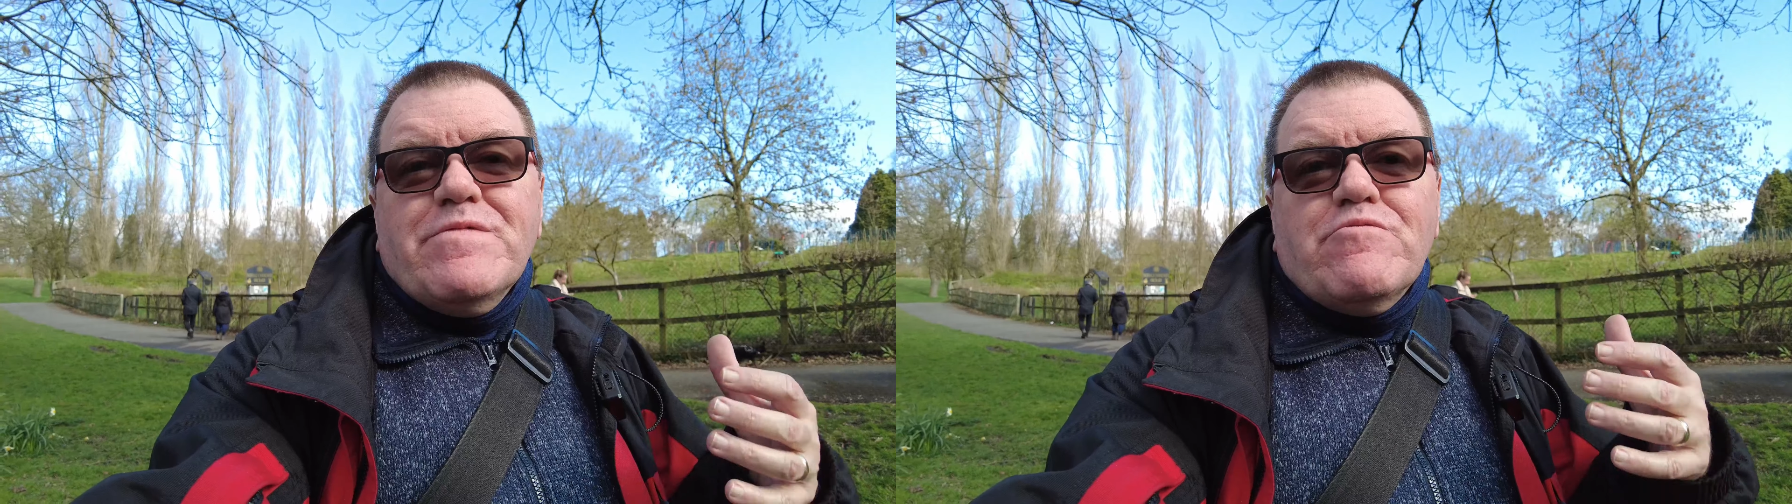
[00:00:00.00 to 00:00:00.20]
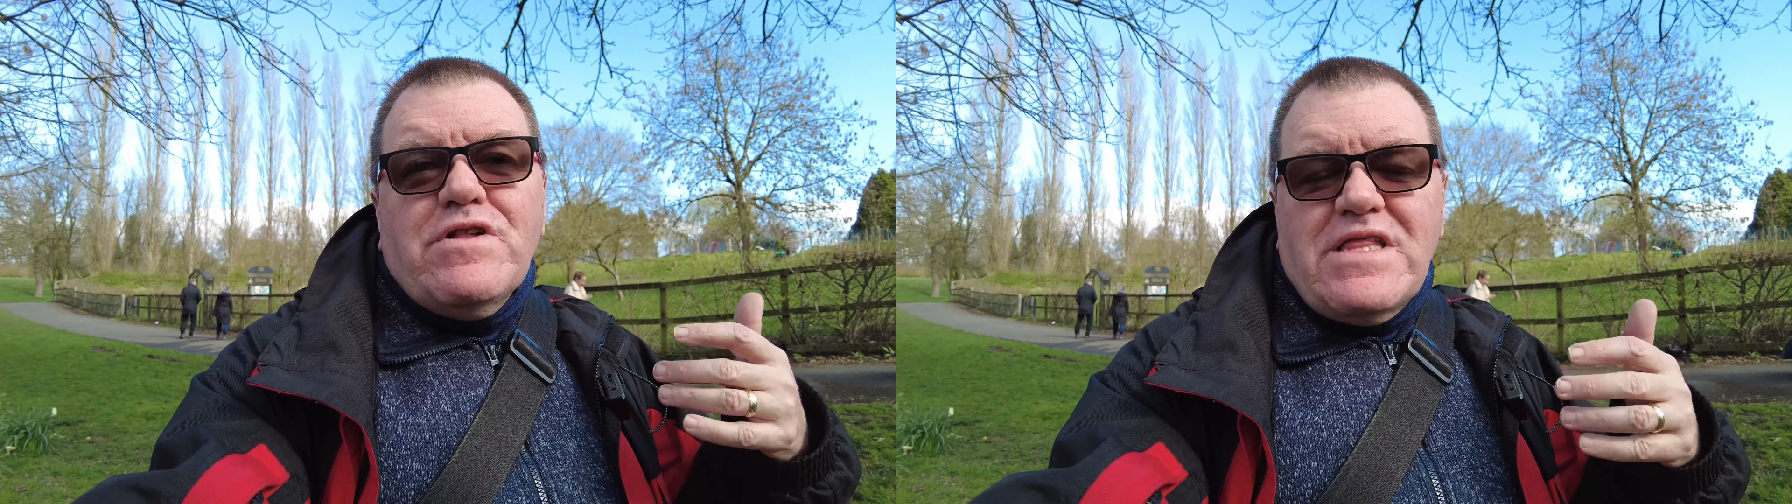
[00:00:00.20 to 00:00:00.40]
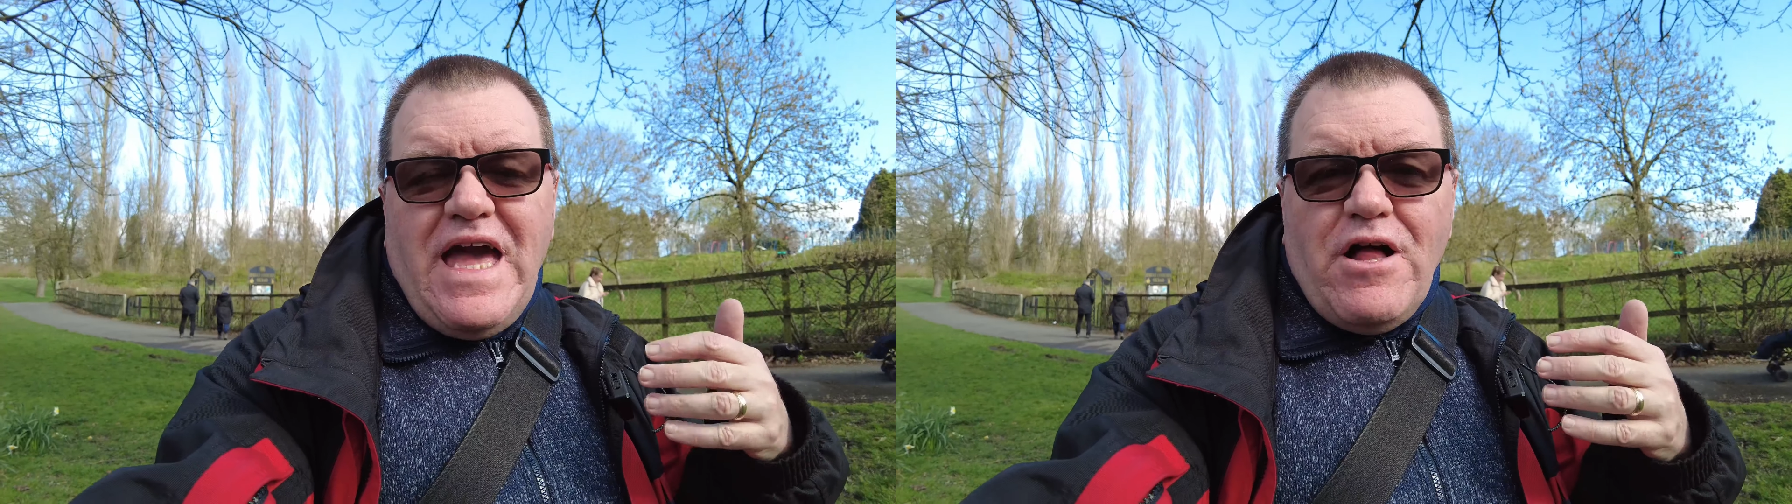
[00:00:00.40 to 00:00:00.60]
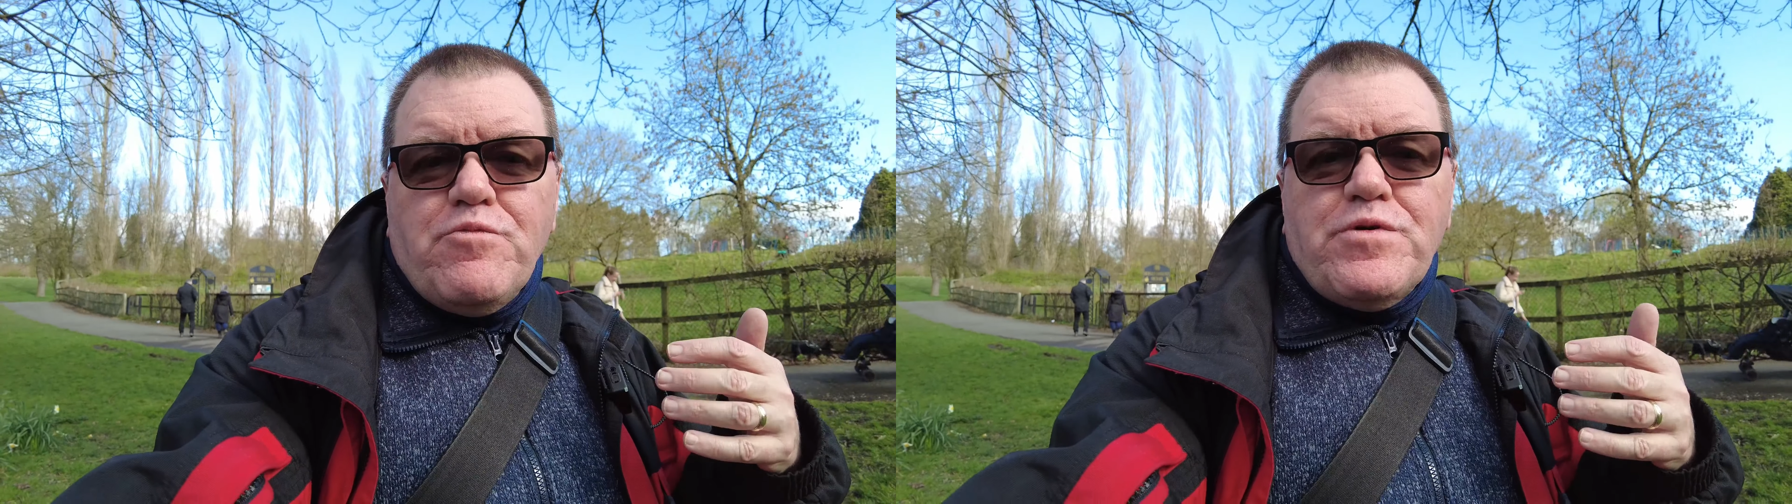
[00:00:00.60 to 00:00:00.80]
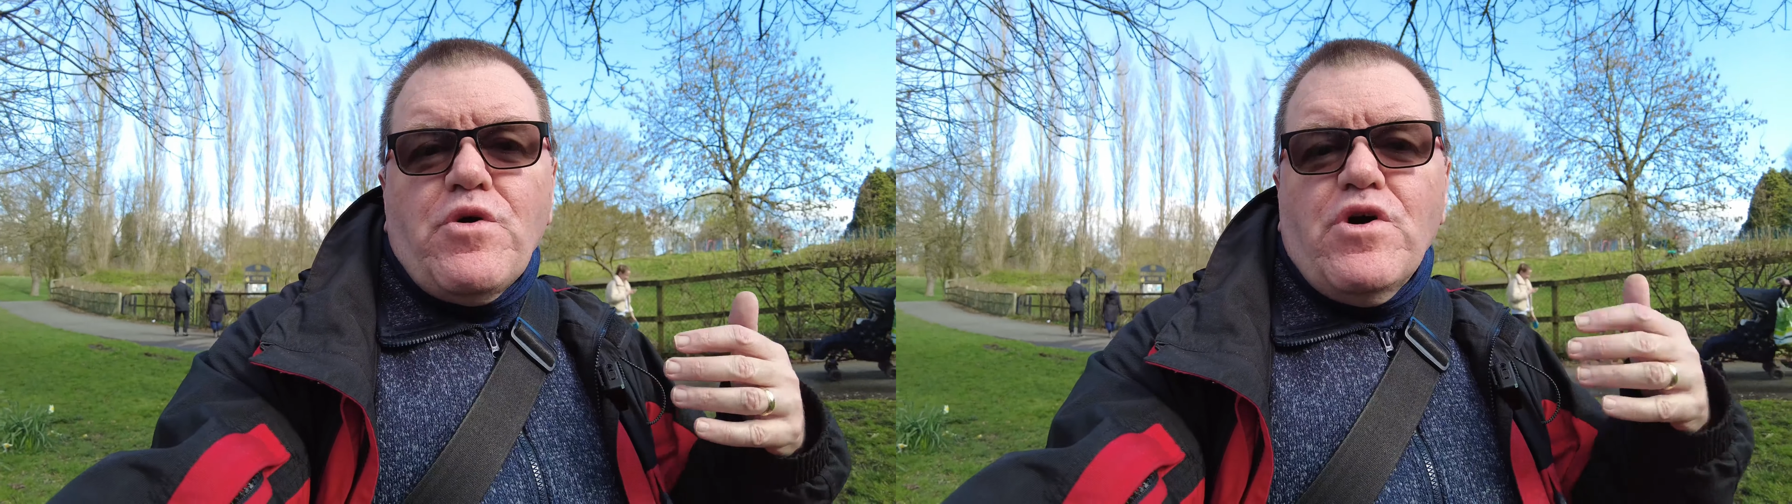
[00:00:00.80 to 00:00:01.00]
really help you